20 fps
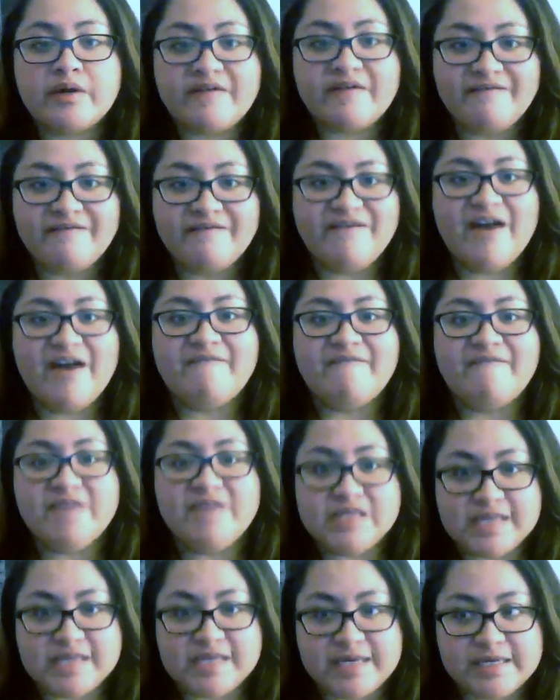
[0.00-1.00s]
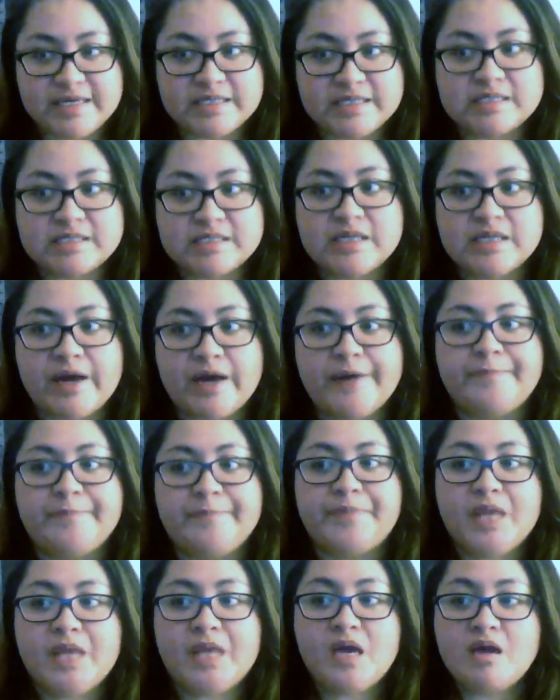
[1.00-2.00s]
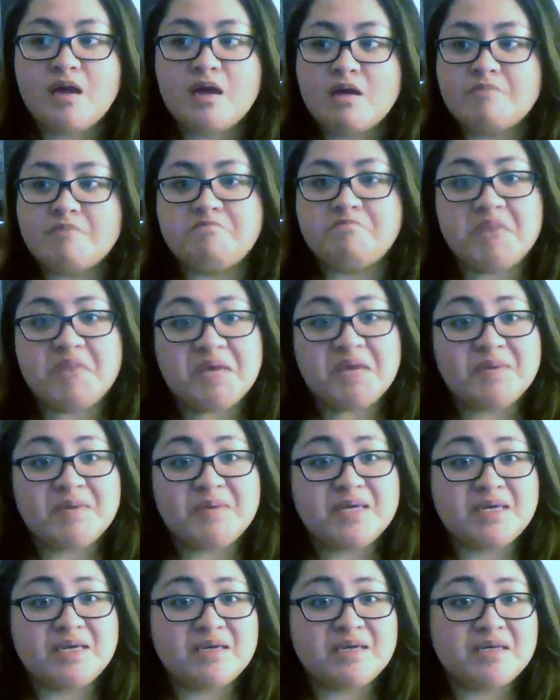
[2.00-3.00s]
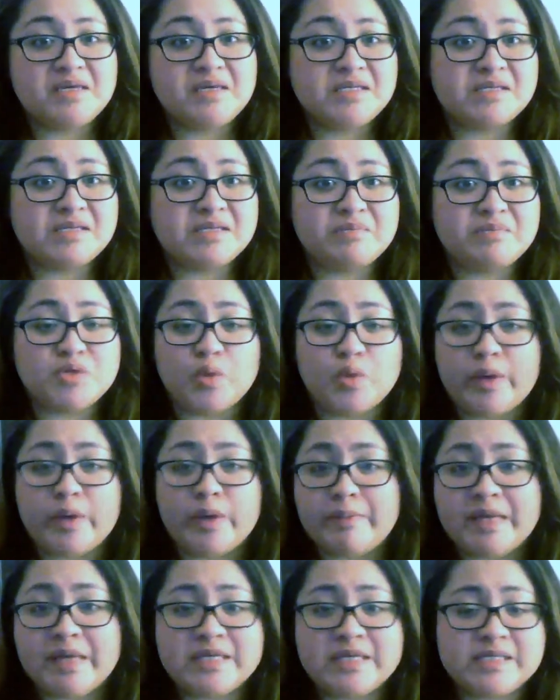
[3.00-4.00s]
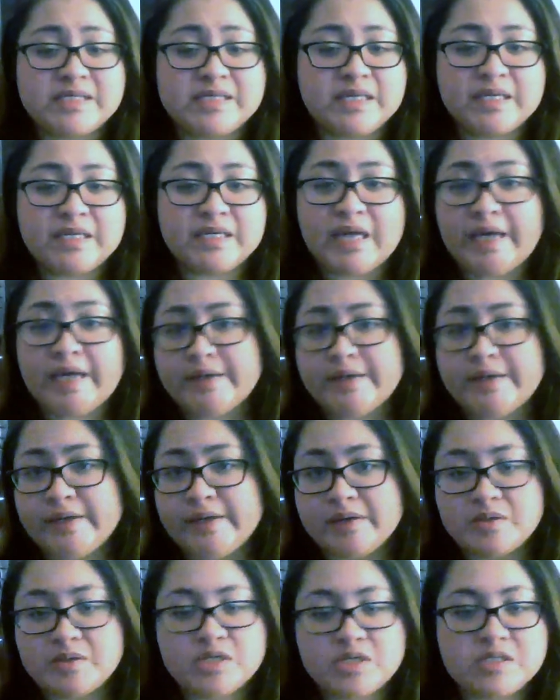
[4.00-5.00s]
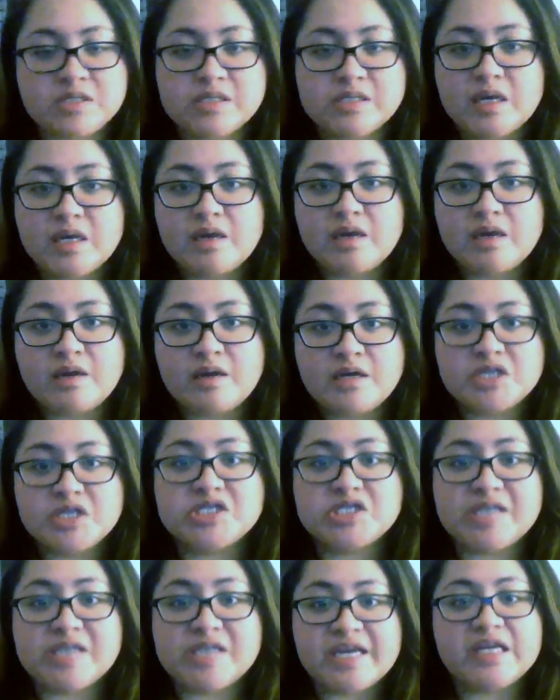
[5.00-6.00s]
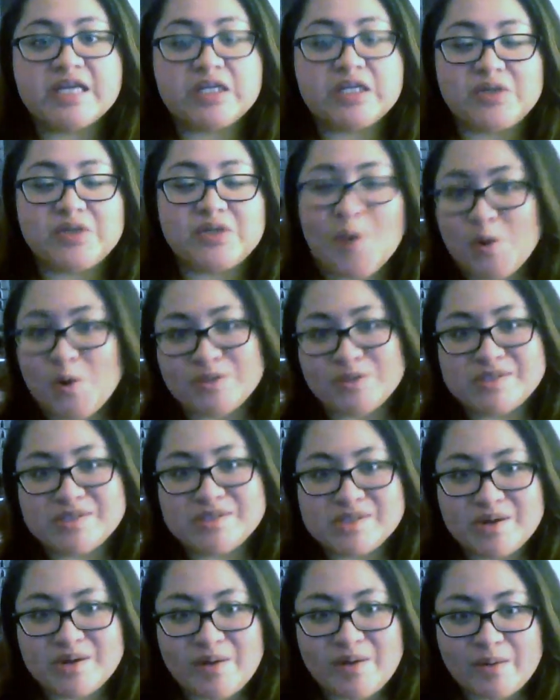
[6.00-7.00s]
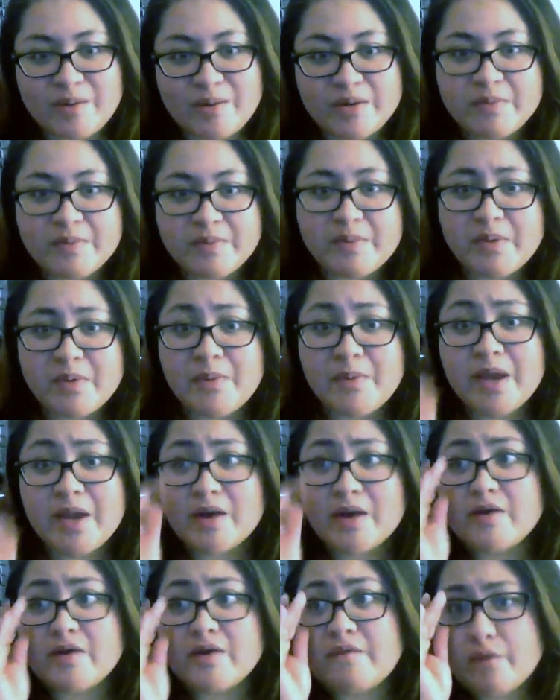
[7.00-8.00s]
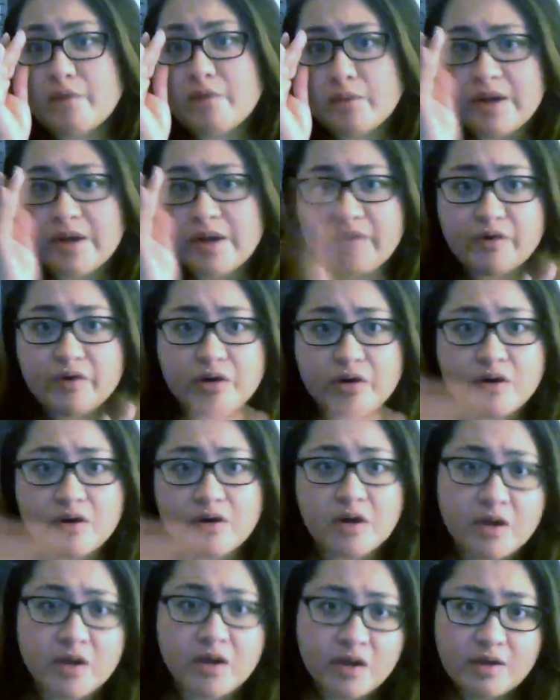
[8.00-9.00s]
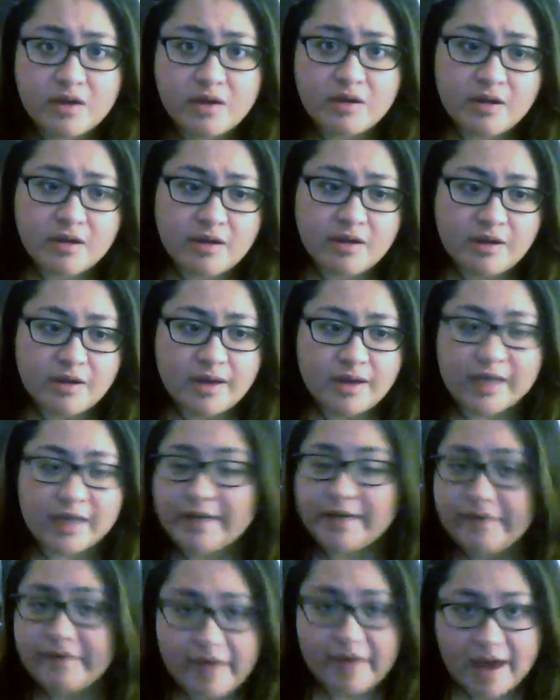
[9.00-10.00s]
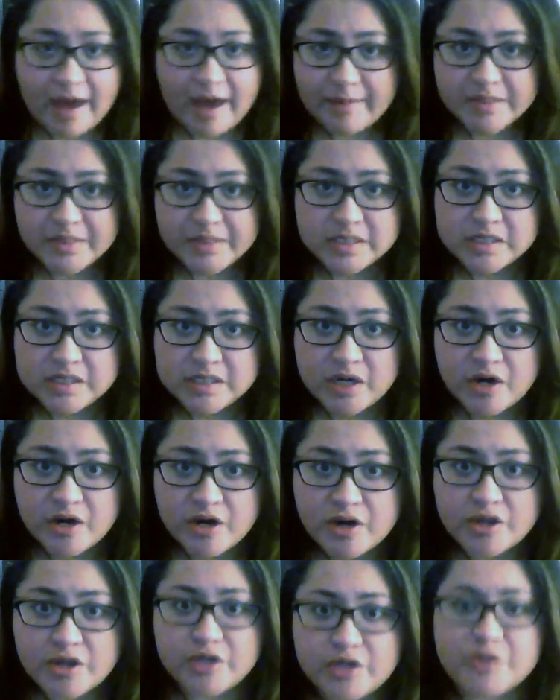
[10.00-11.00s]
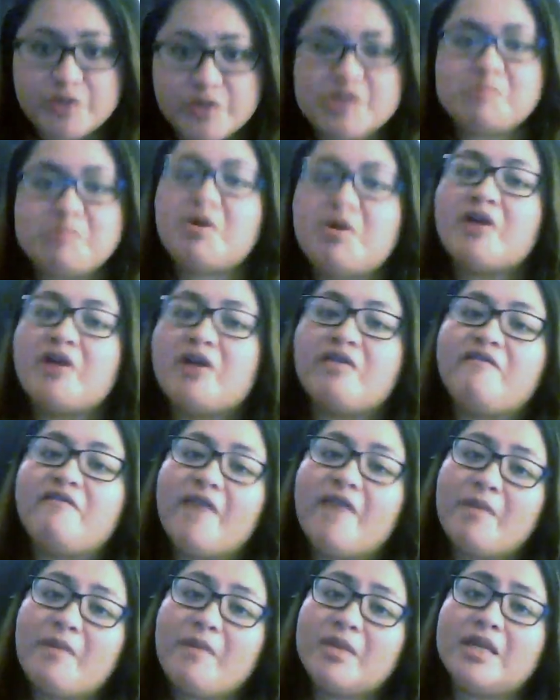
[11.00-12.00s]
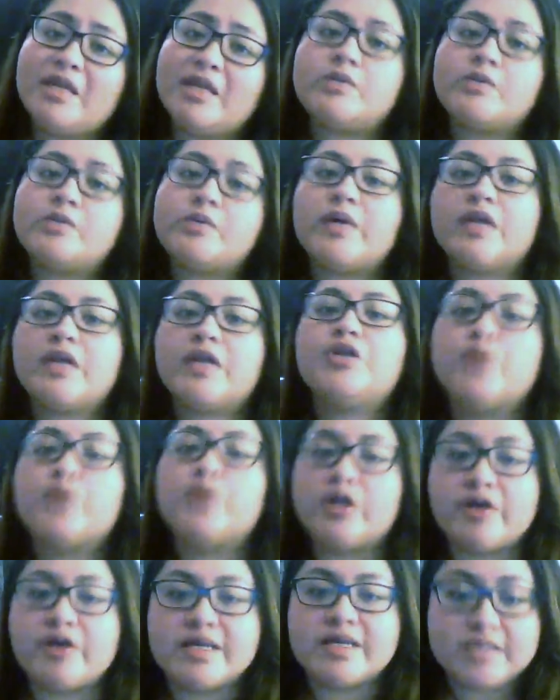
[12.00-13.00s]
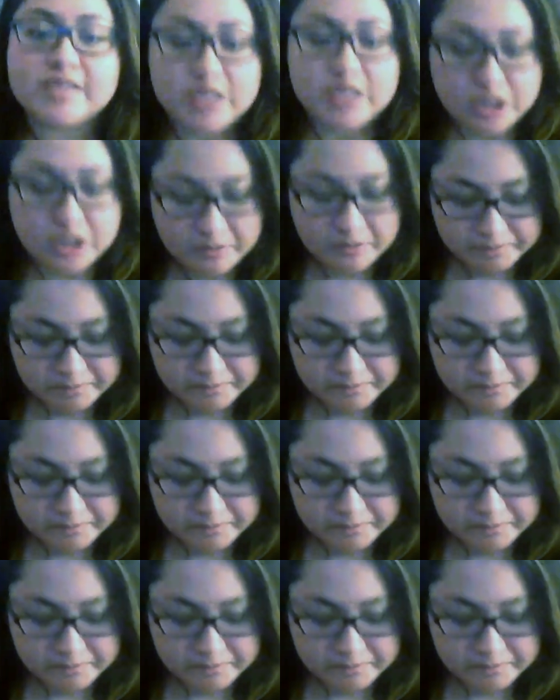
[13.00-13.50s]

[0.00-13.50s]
vet visits, maybe some joint medicine. I don't know. She's getting a little old, so I want to be prepared for whenever anything happens to her. You know, she's part of the family, and so we got to treat her as such.